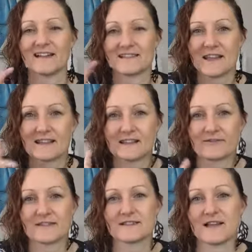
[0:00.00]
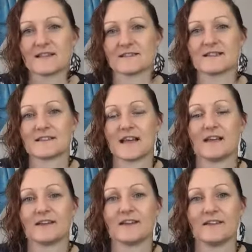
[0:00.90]
Is there different signs that are
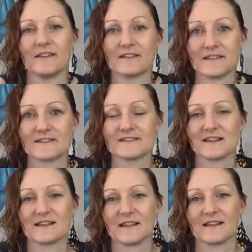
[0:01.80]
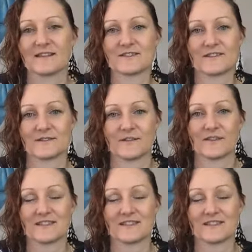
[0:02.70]
telling you that this is the thing that's useful,